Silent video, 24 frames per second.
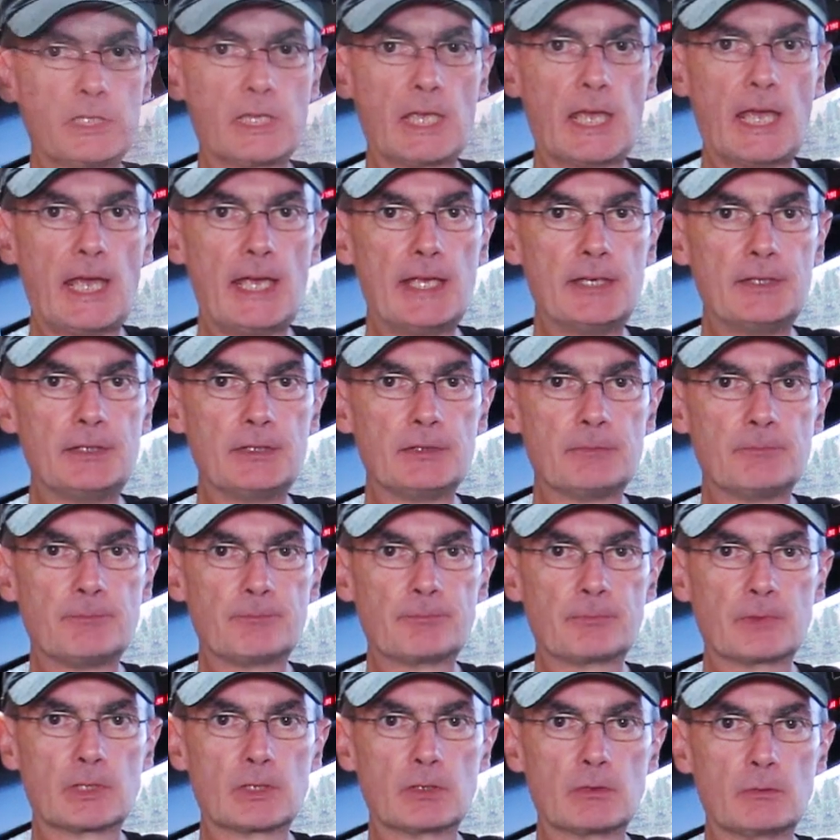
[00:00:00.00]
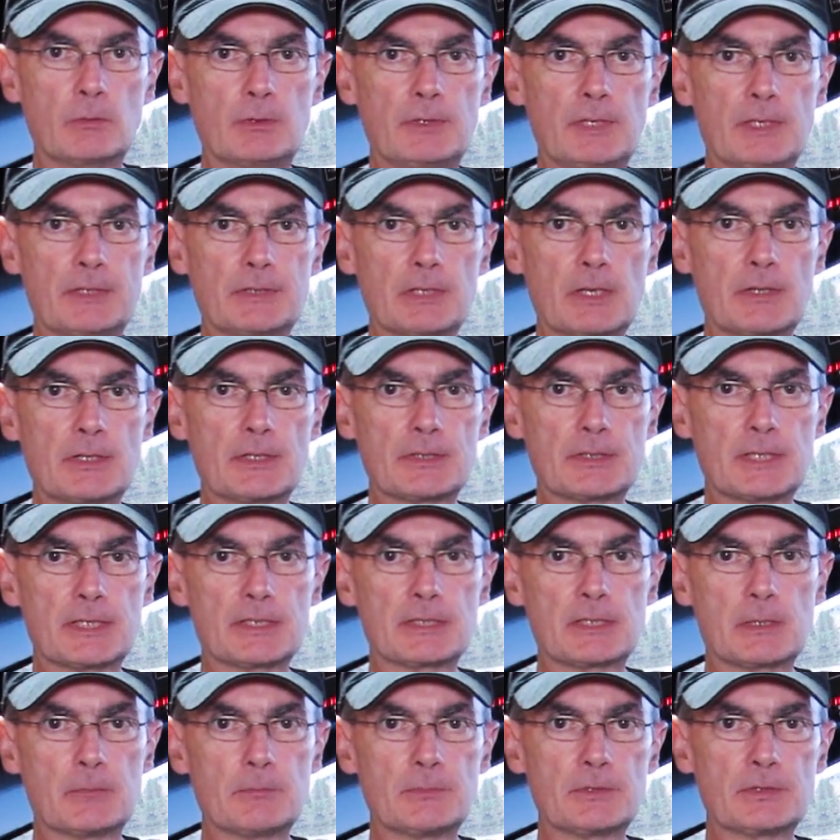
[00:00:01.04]
ahead with its other
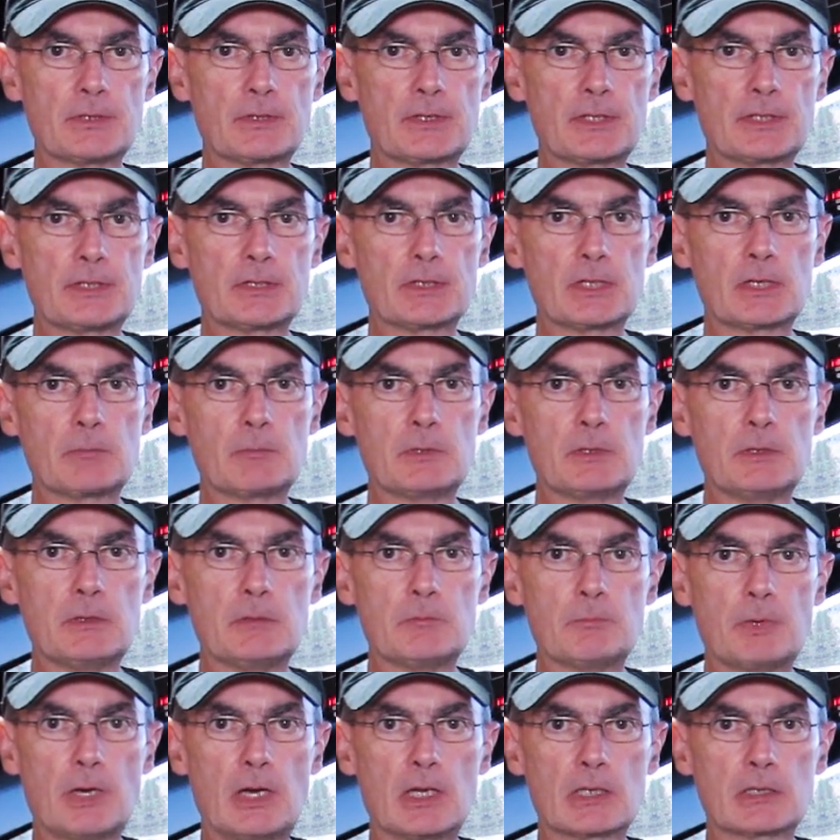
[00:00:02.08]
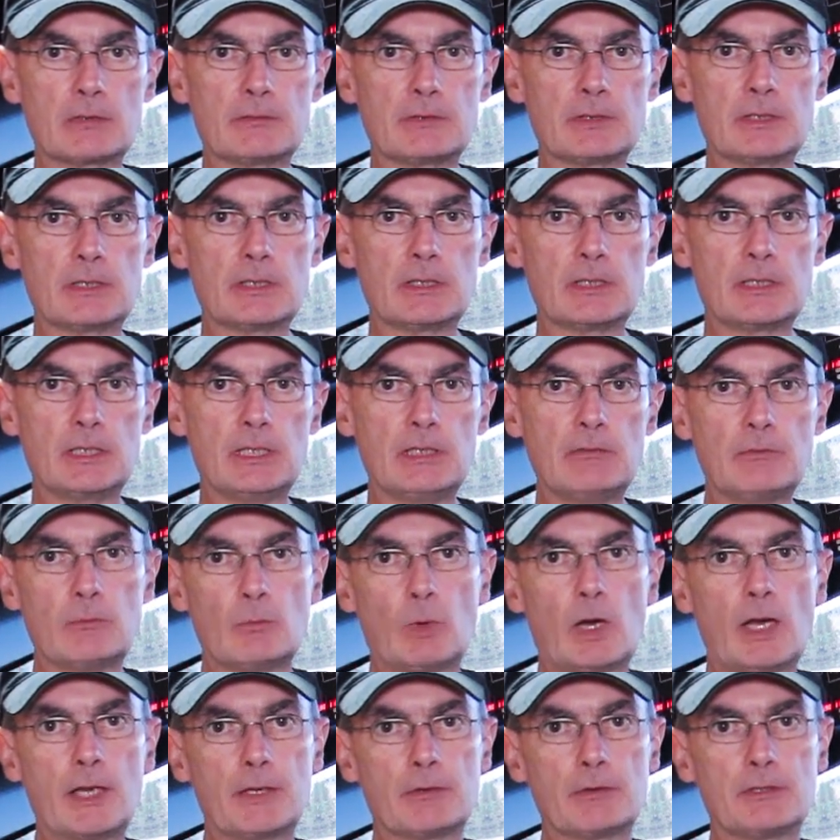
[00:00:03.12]
systems, so this is going to be part of an even
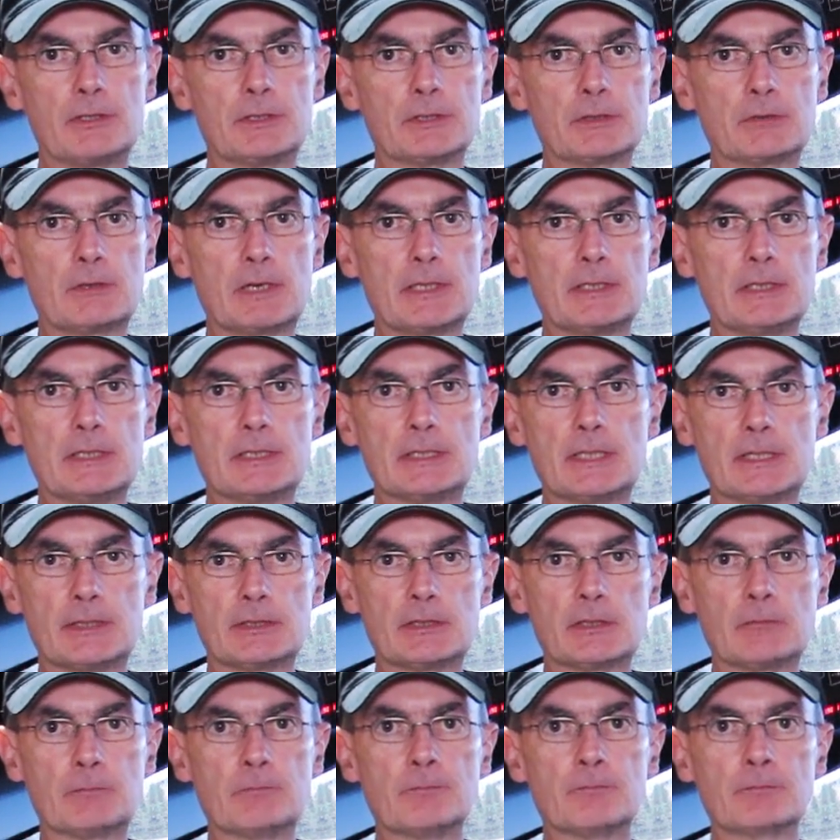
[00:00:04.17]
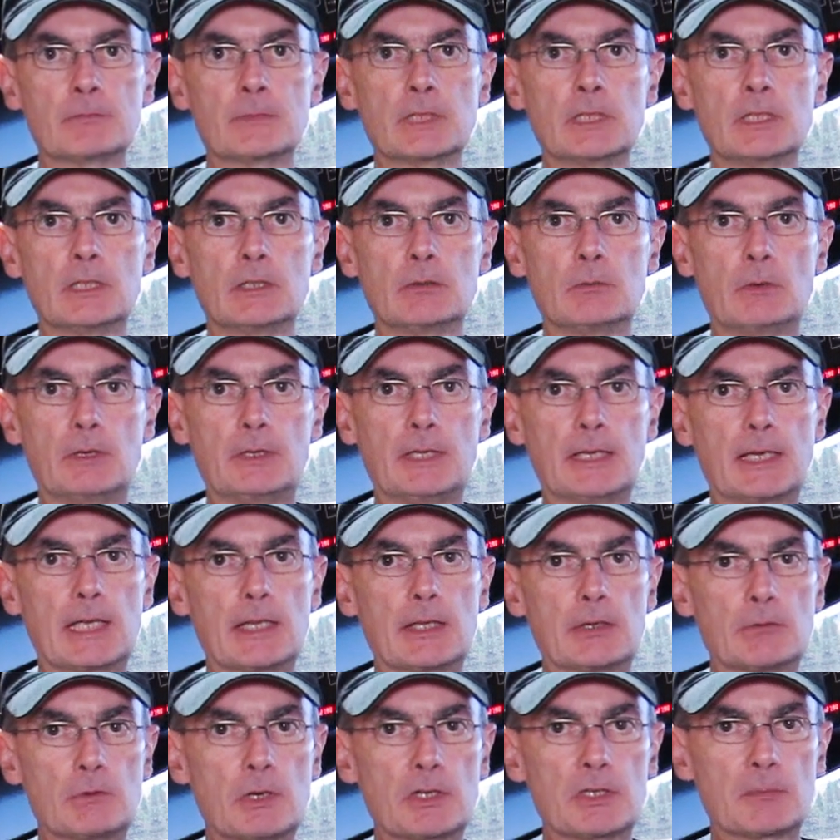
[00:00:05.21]
wider integrated system when they get
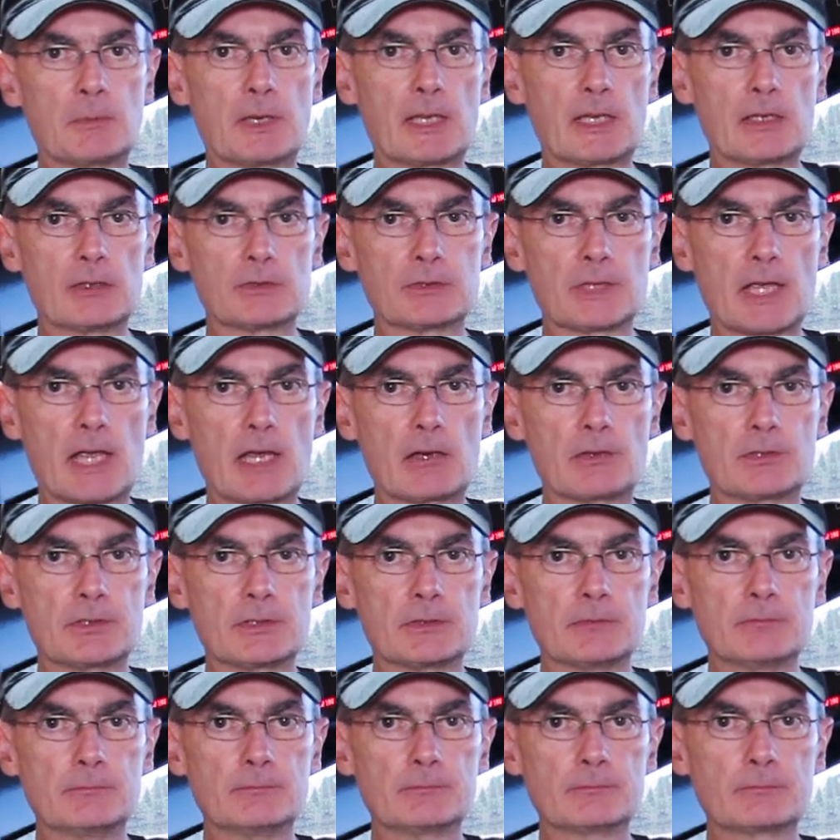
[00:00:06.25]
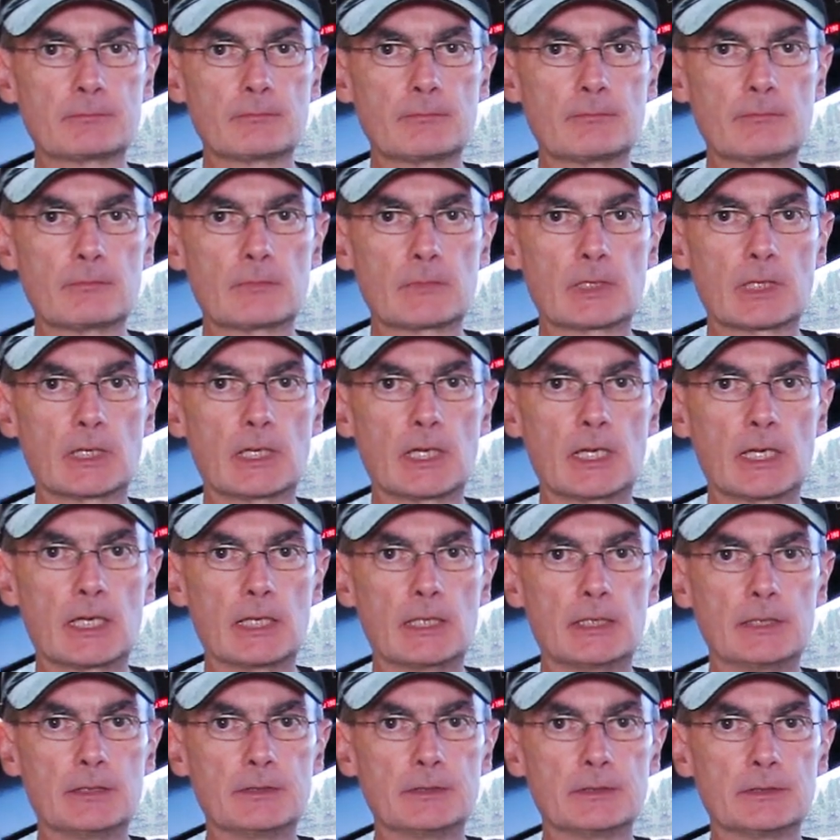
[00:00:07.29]
the rudder pedals out,
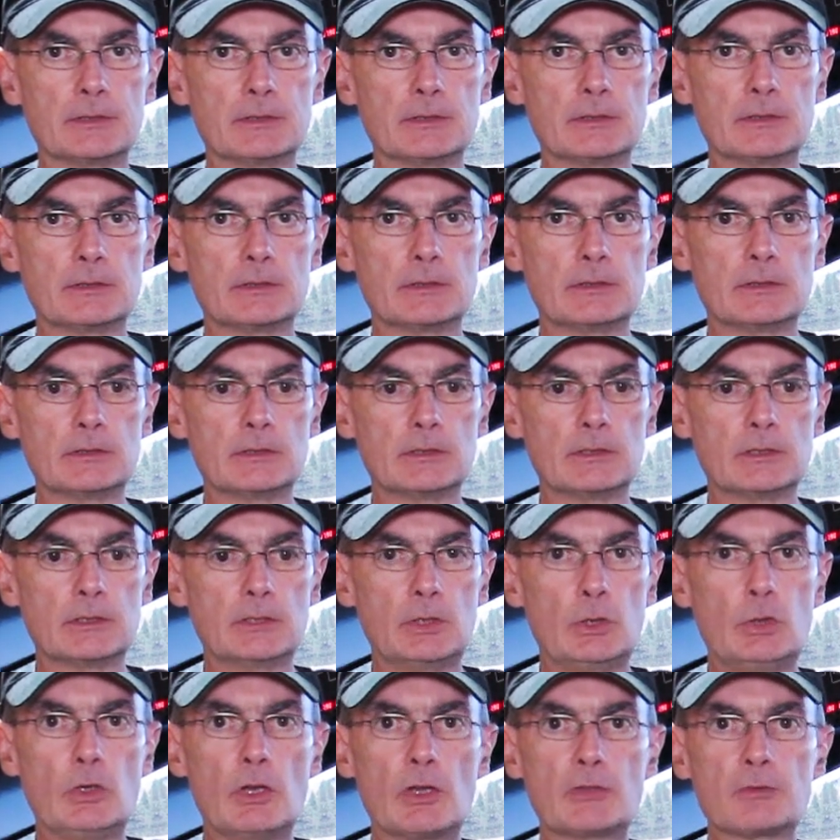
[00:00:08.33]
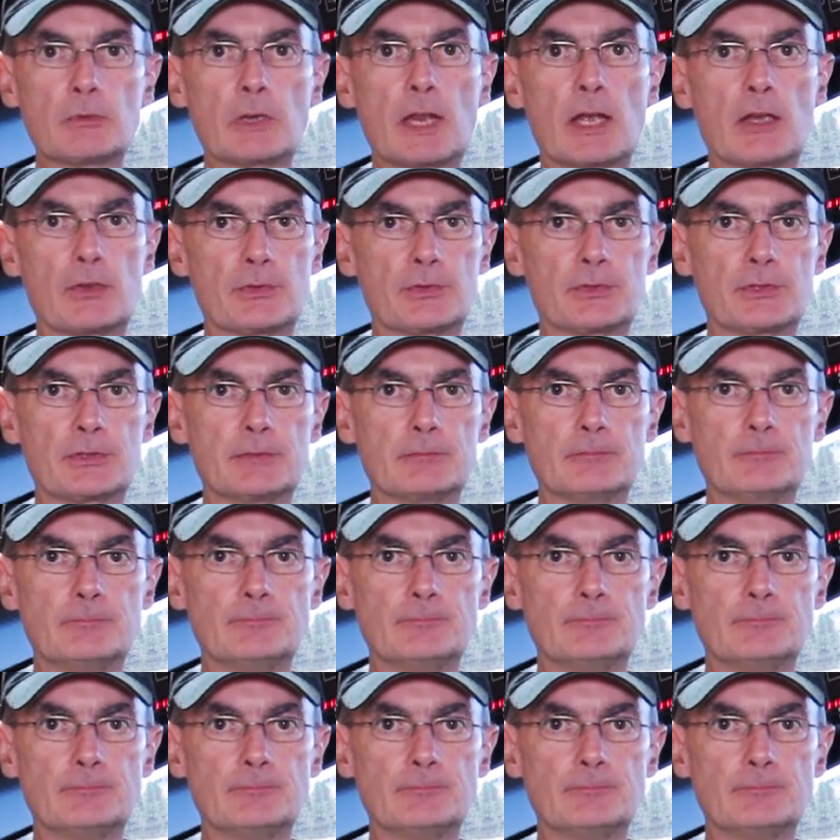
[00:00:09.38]
and who knows what else.